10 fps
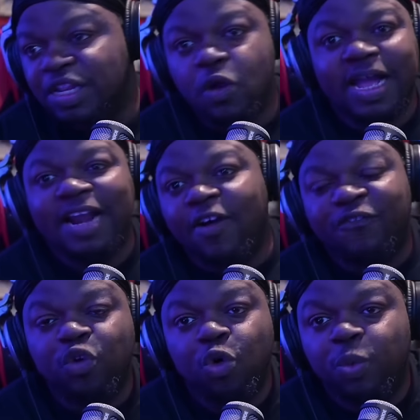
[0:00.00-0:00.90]
They all got a
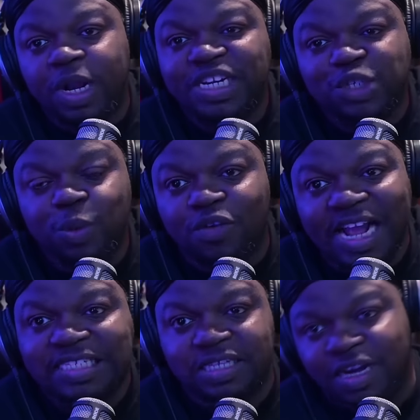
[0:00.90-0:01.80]
food, a dish with
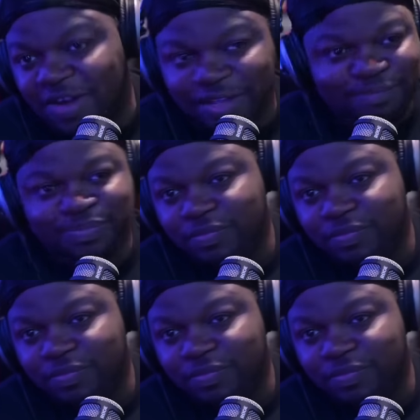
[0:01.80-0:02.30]
rice in it, right?